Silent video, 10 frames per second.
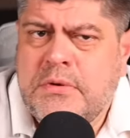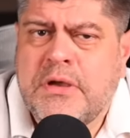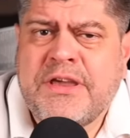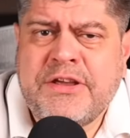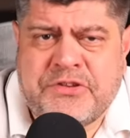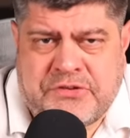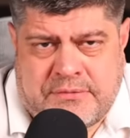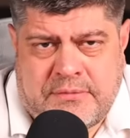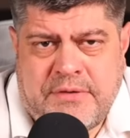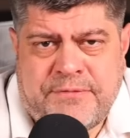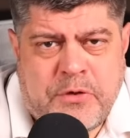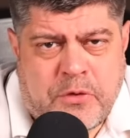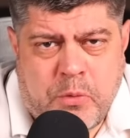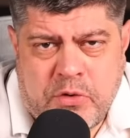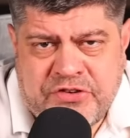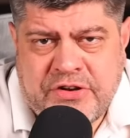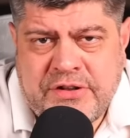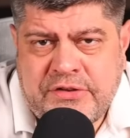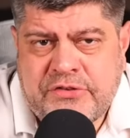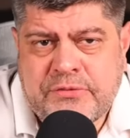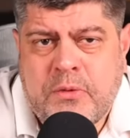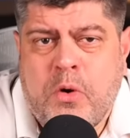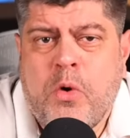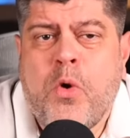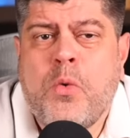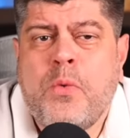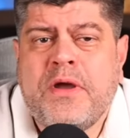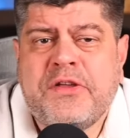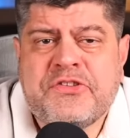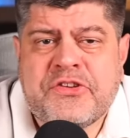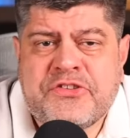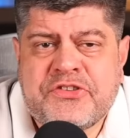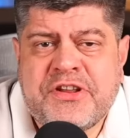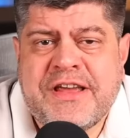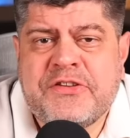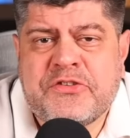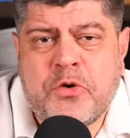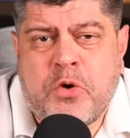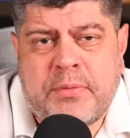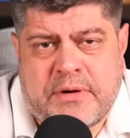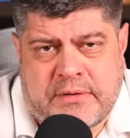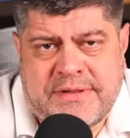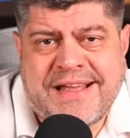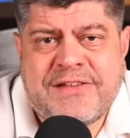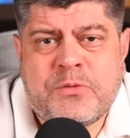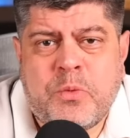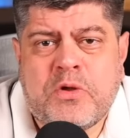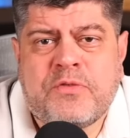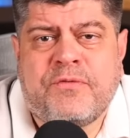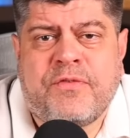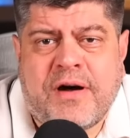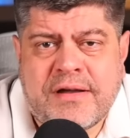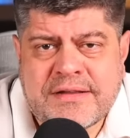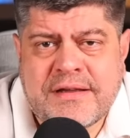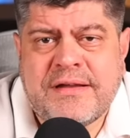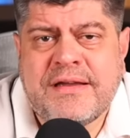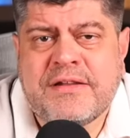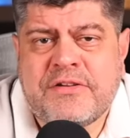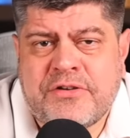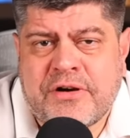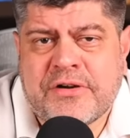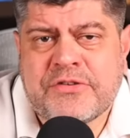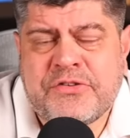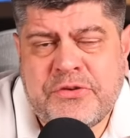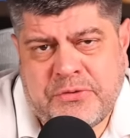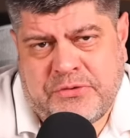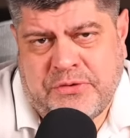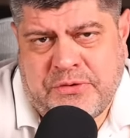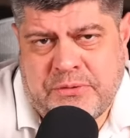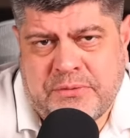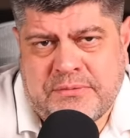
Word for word: Kids, if you're watching this, always stay sober. That's what vodka and drugs do to you.